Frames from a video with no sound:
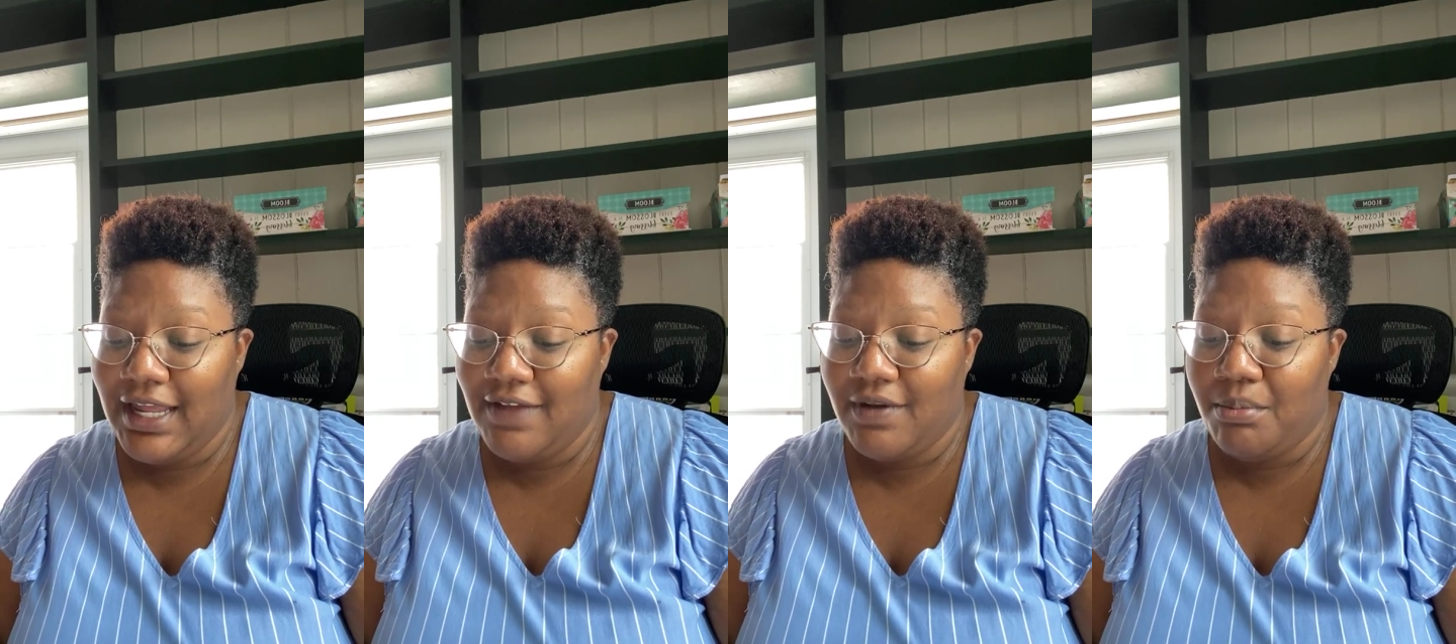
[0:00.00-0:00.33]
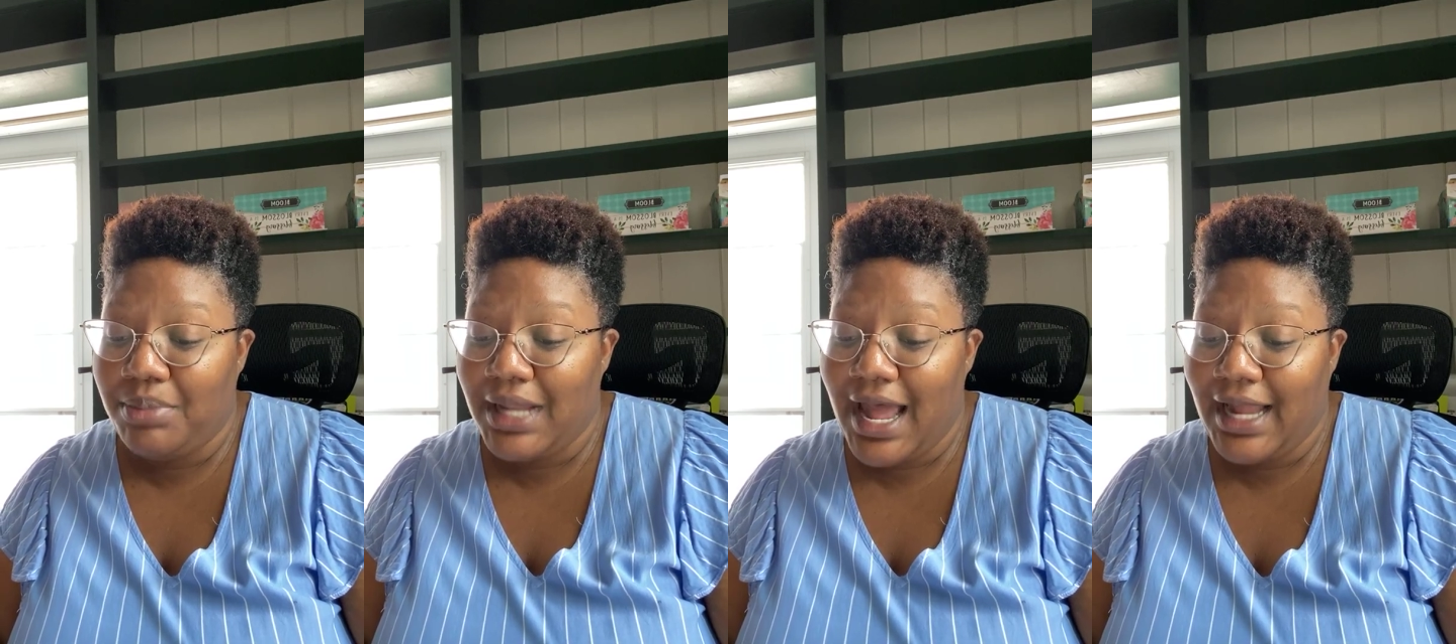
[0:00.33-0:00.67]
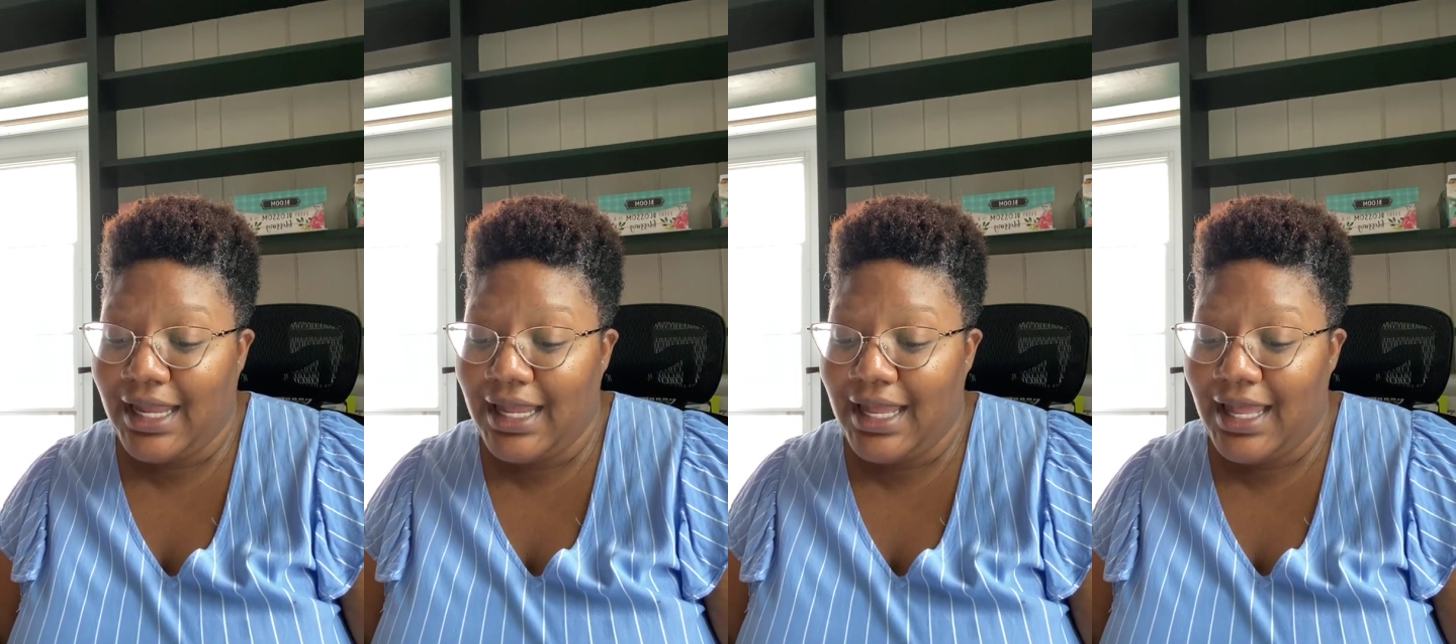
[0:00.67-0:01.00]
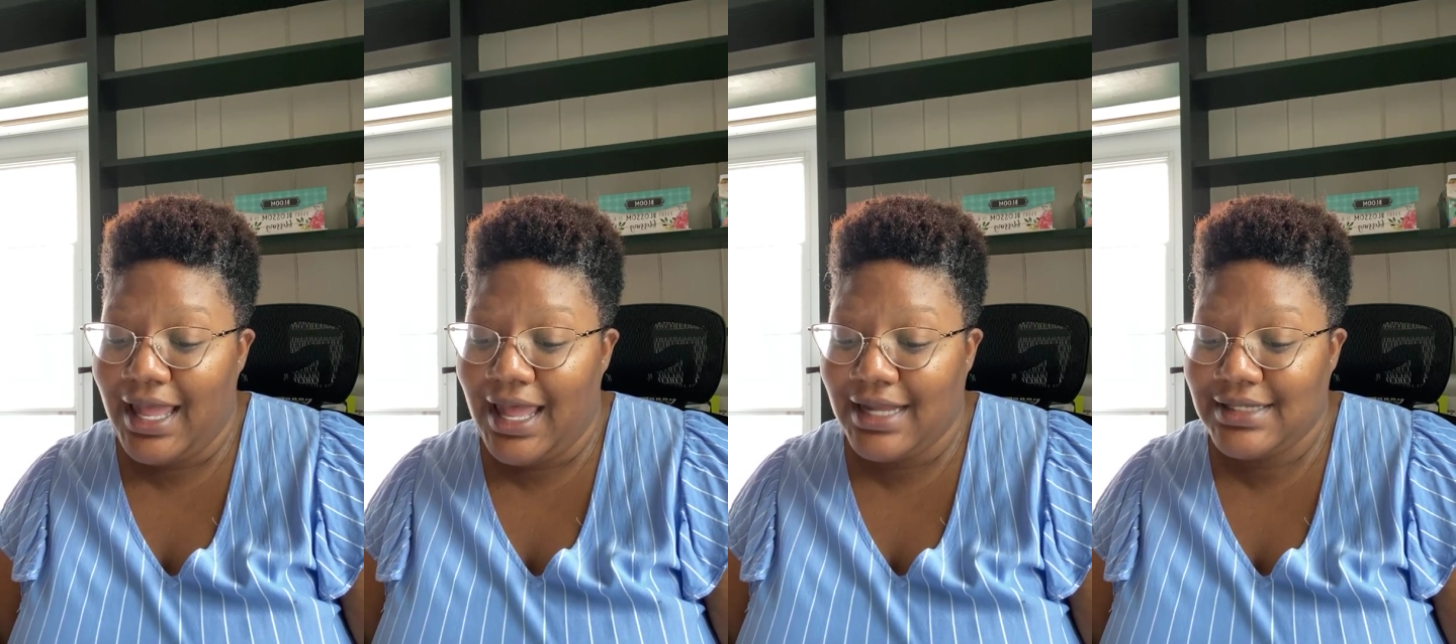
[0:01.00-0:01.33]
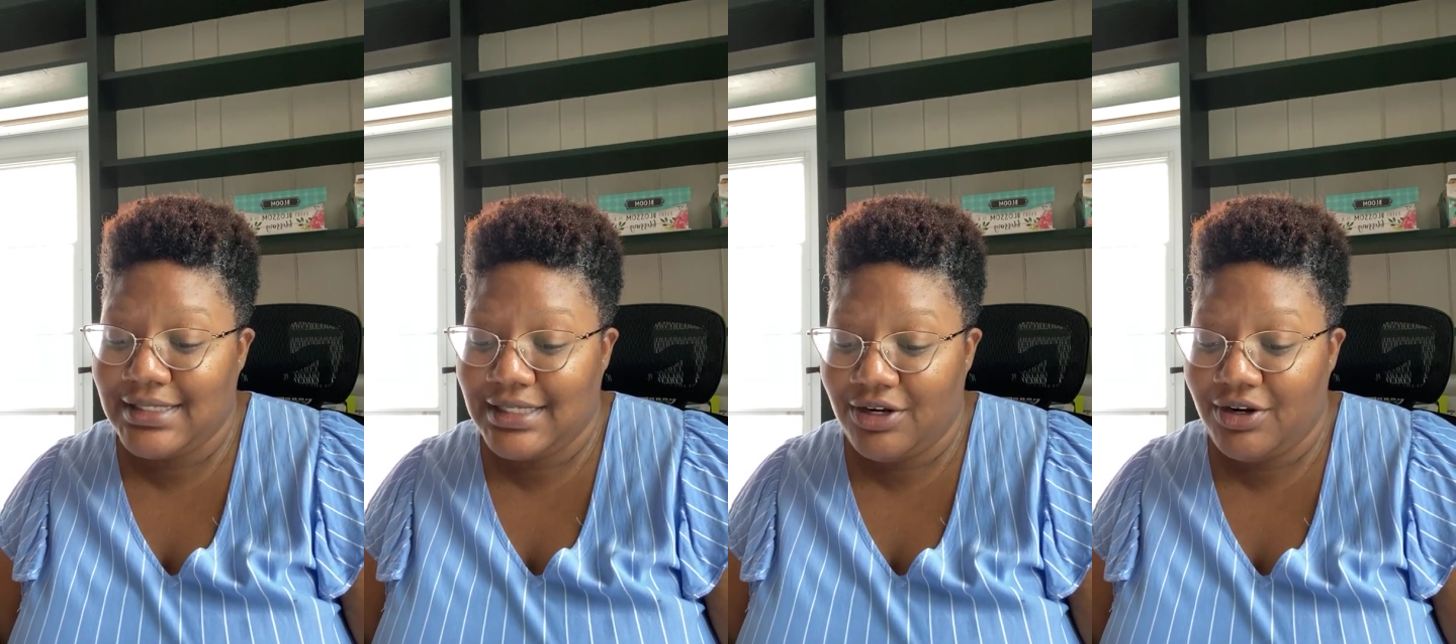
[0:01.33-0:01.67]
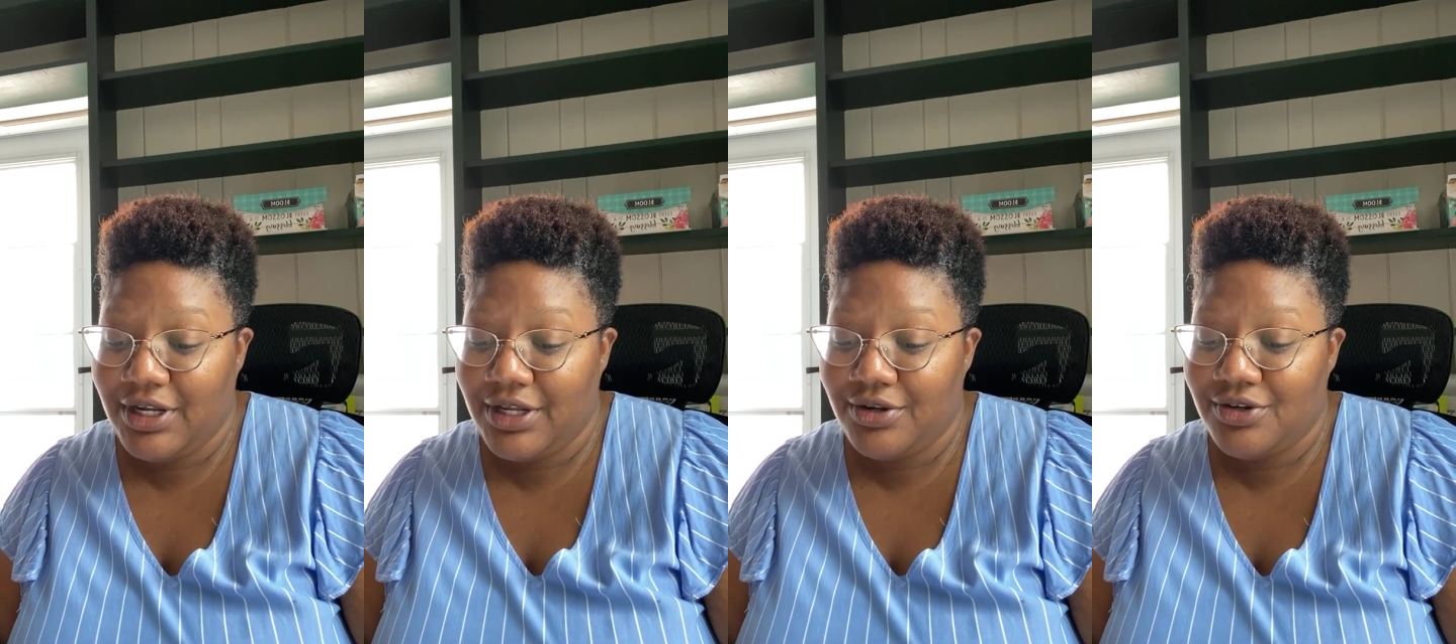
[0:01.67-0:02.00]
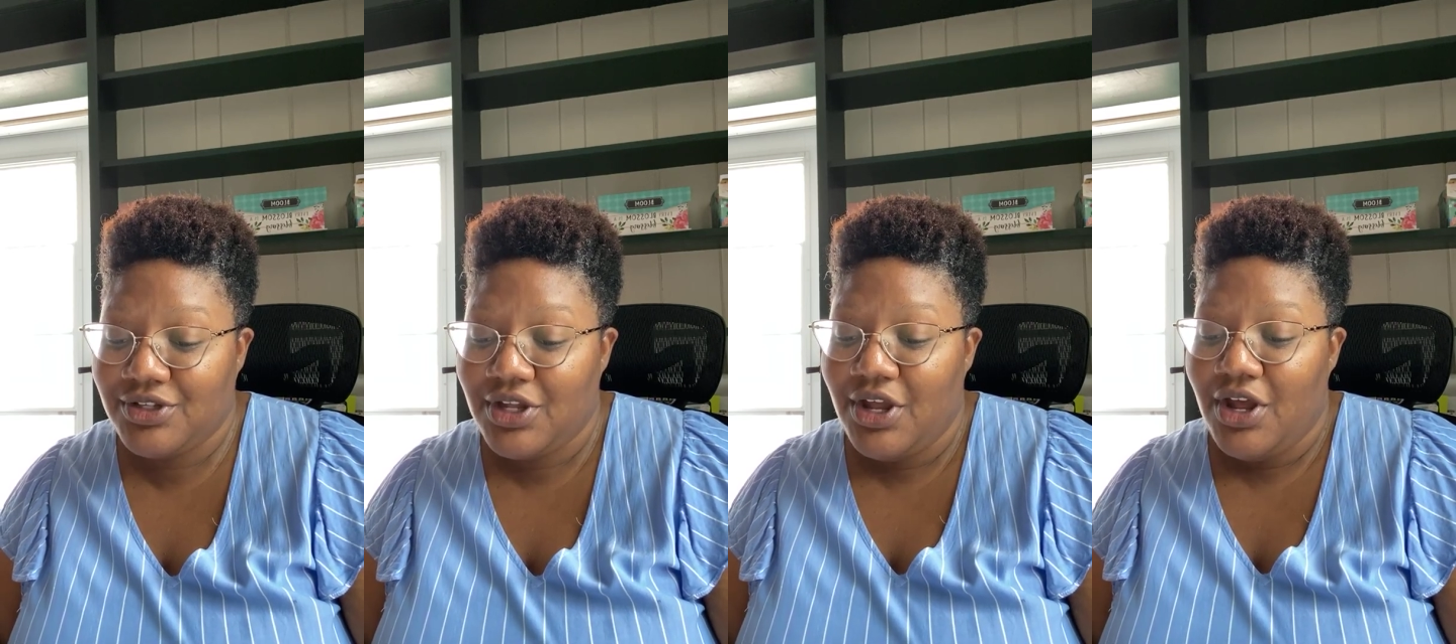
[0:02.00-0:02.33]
even black exteriors